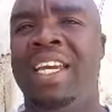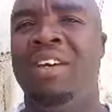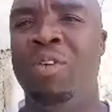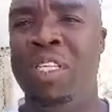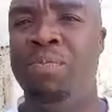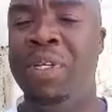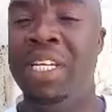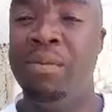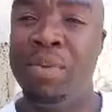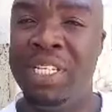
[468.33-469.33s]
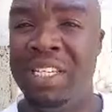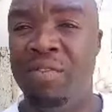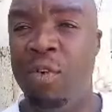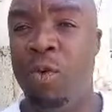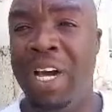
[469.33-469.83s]
who has been in prison
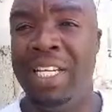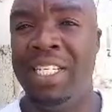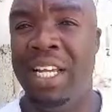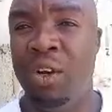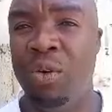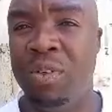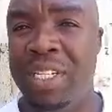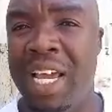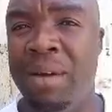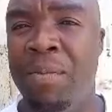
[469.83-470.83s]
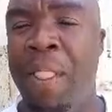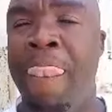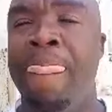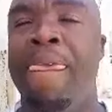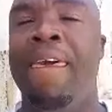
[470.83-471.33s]
for quite a long time,
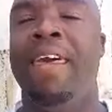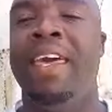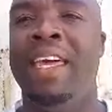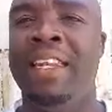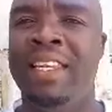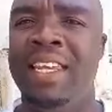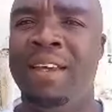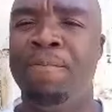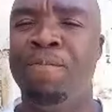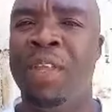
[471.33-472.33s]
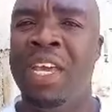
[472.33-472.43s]
uh, and um,